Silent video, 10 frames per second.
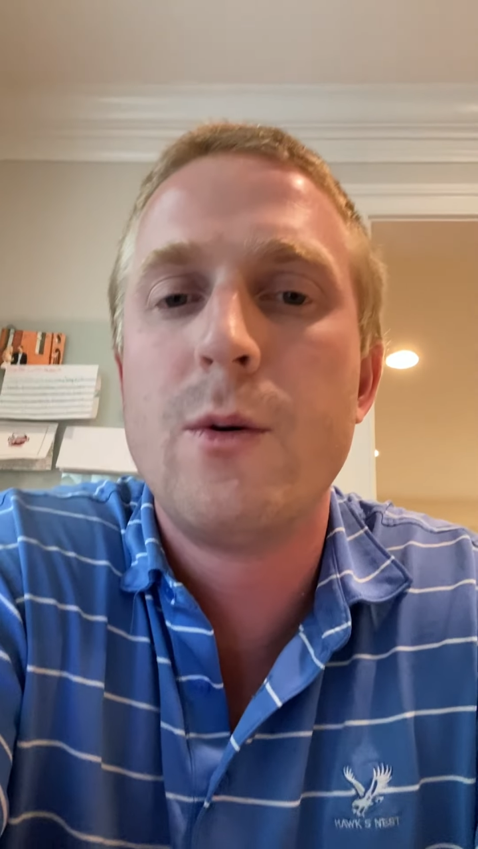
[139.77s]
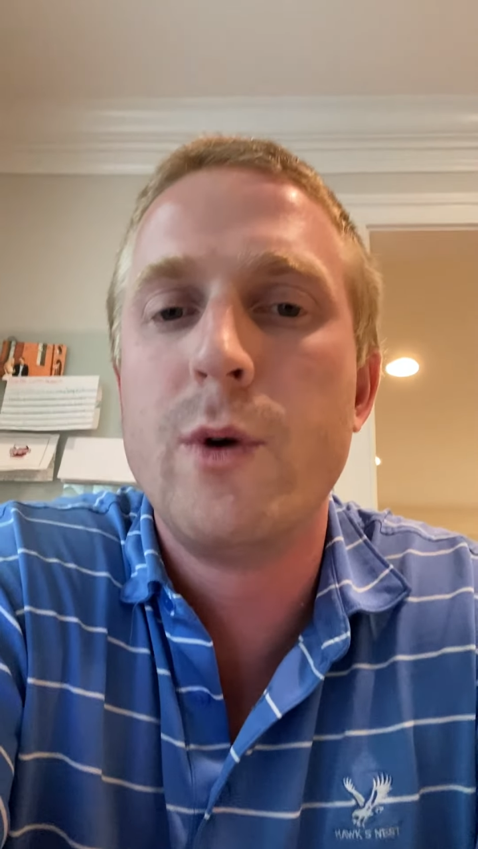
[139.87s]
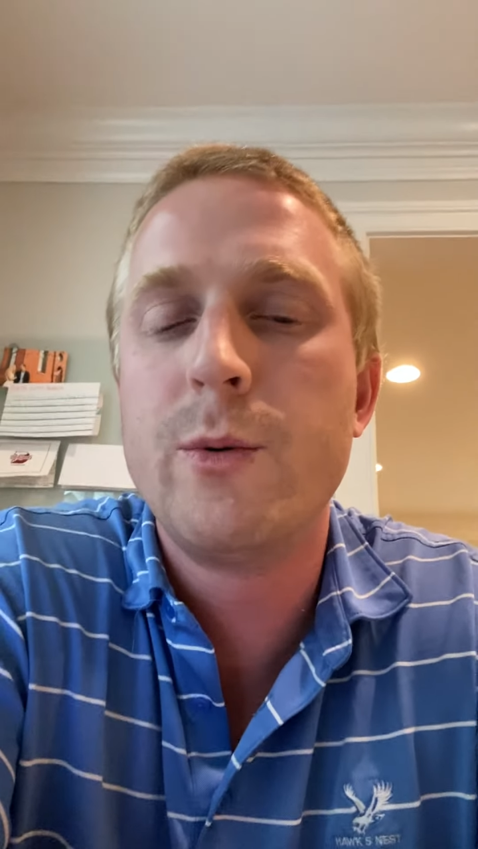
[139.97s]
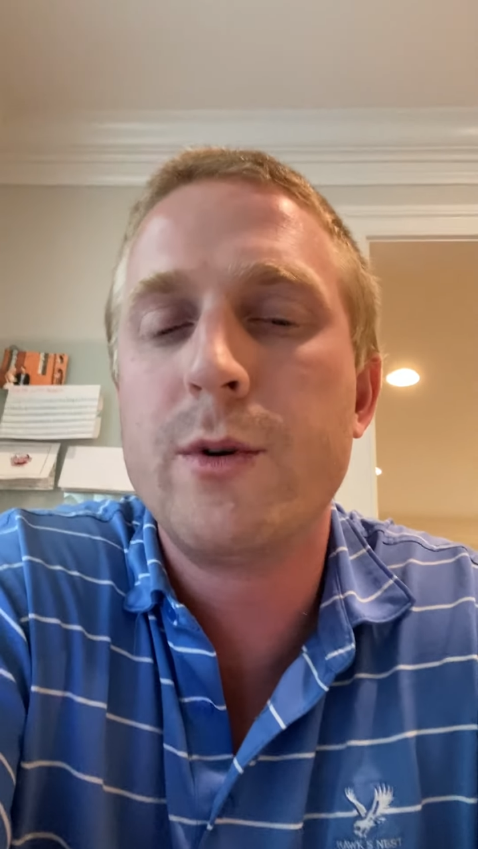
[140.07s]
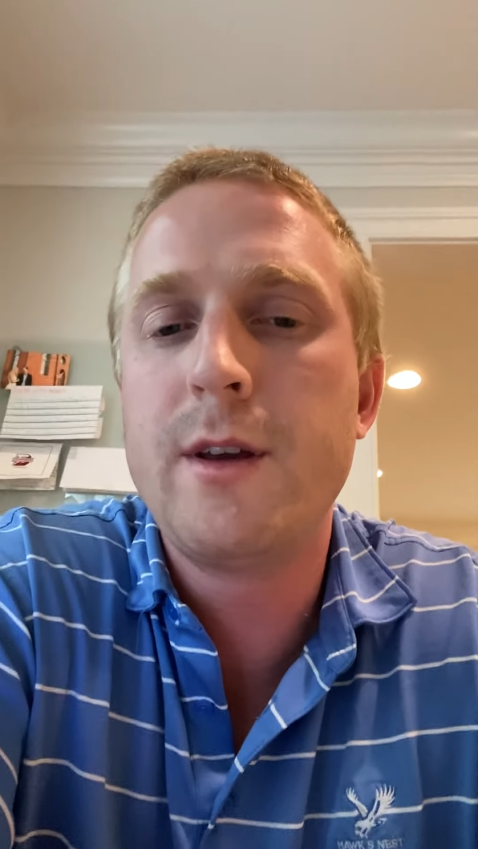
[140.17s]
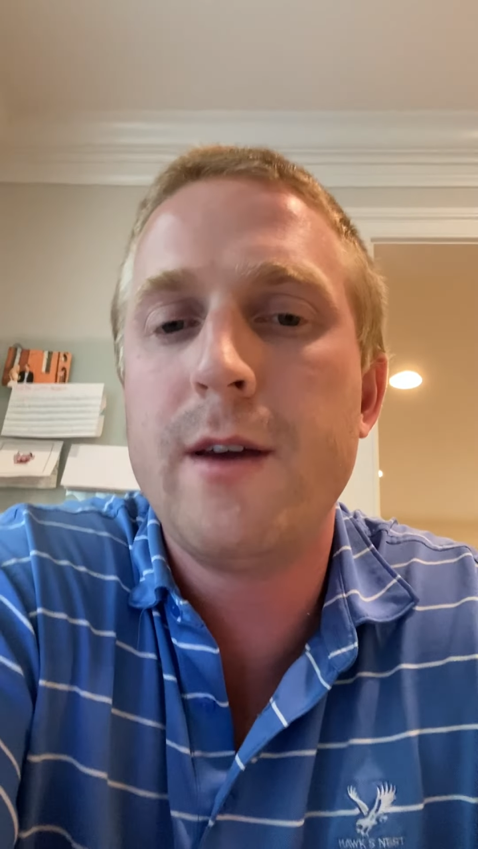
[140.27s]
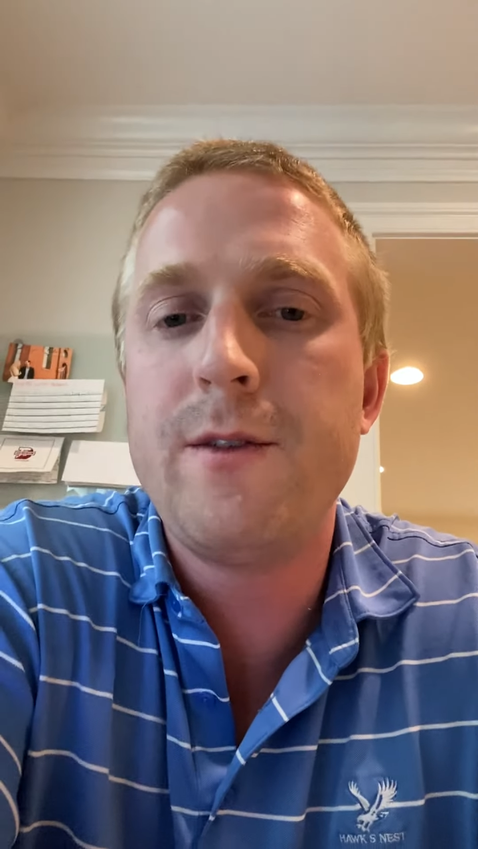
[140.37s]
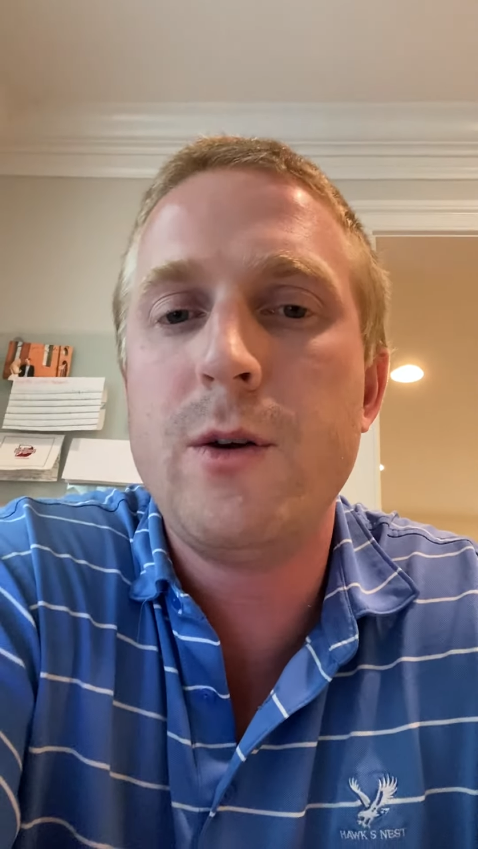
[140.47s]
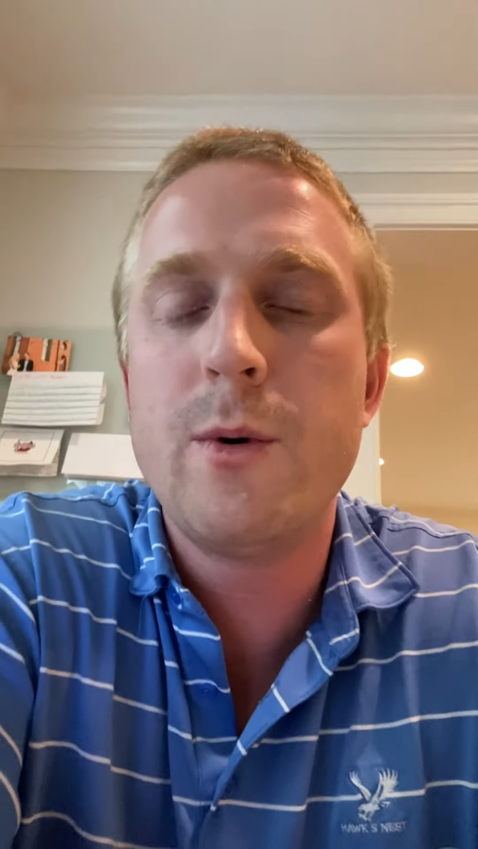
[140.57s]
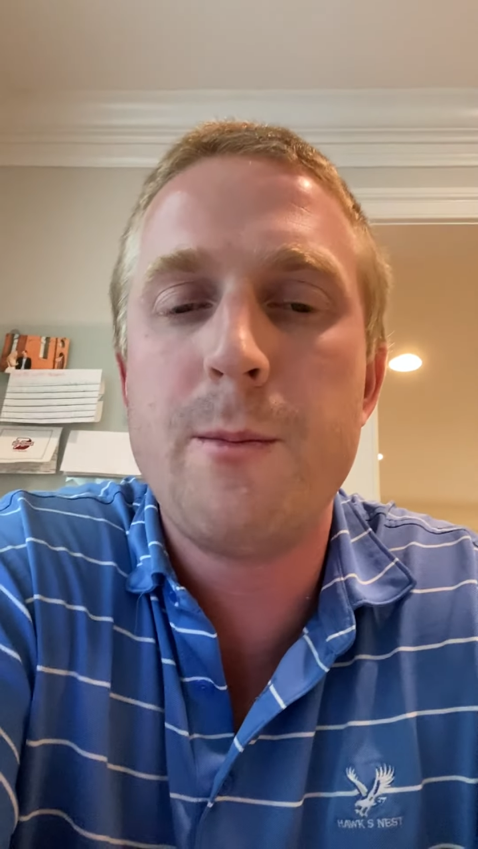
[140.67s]
we will
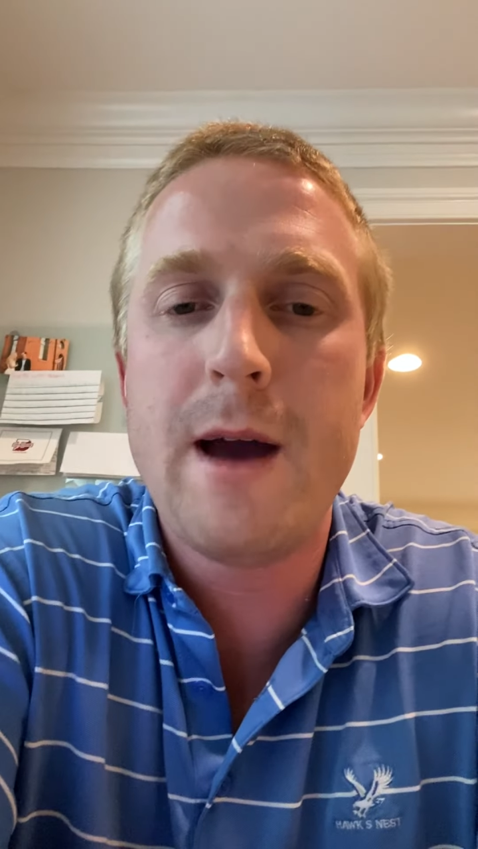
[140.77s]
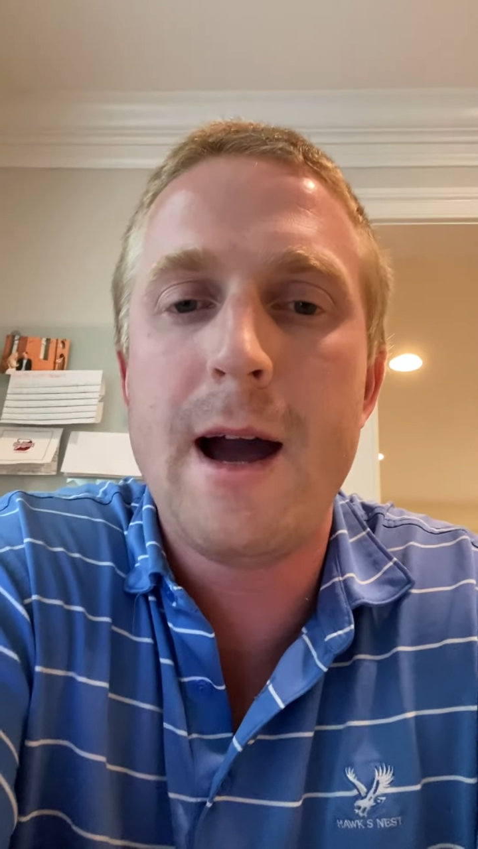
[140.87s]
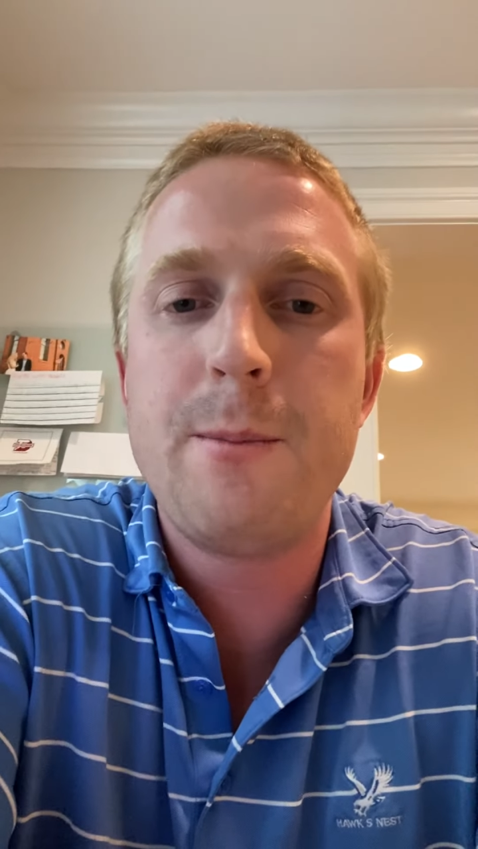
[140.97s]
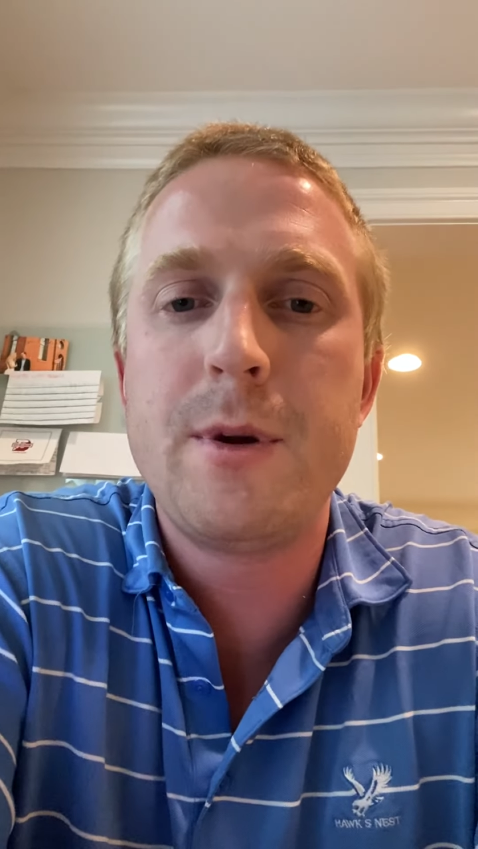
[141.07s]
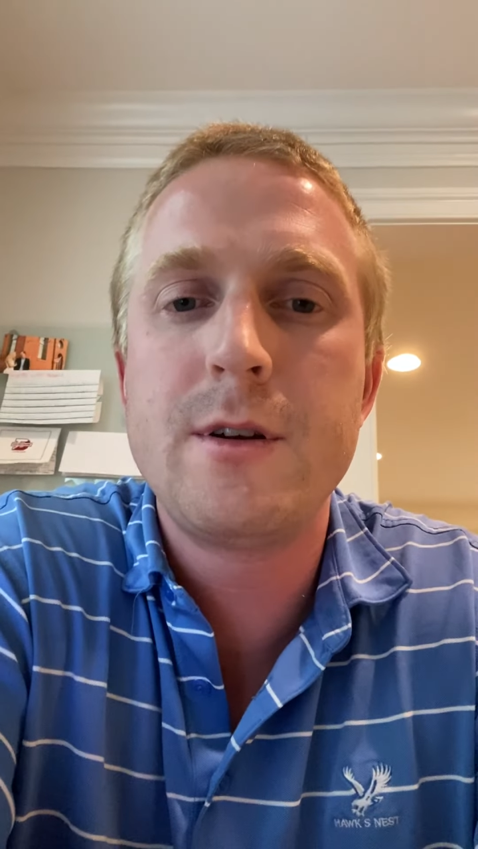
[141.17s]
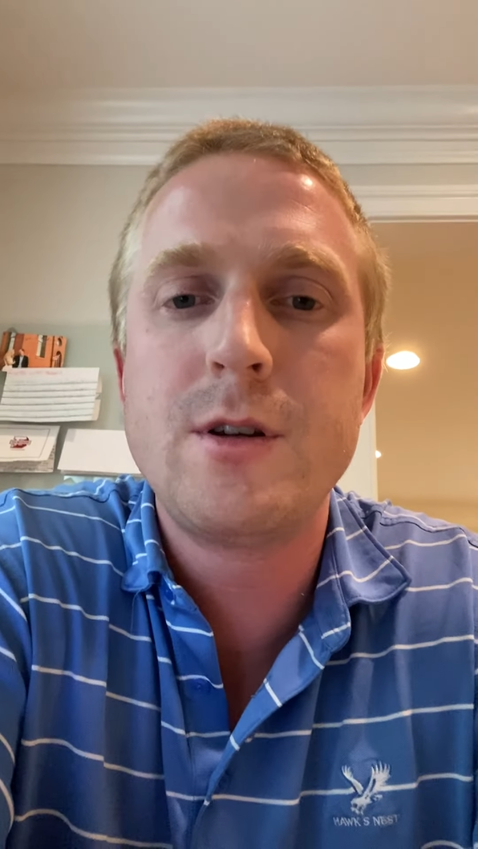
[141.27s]
give you a map